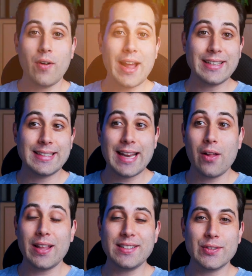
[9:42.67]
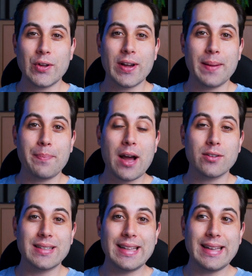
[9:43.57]
All right, now let's talk
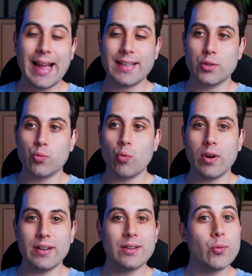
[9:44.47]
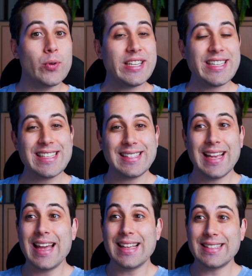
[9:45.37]
about the next one, which is
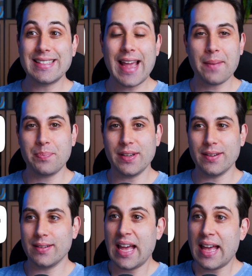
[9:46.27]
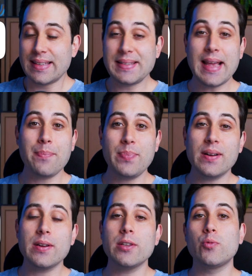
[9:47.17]
Zapier.
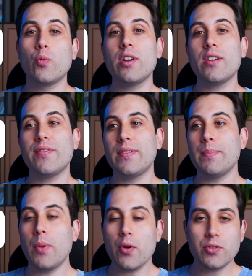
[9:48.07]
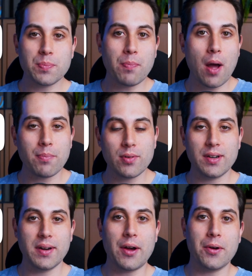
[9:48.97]
Zapier is one of the most
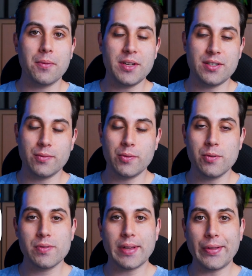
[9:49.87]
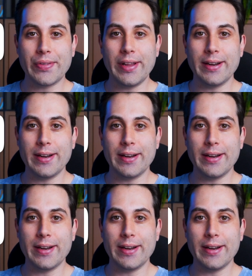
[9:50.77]
popular automation tools out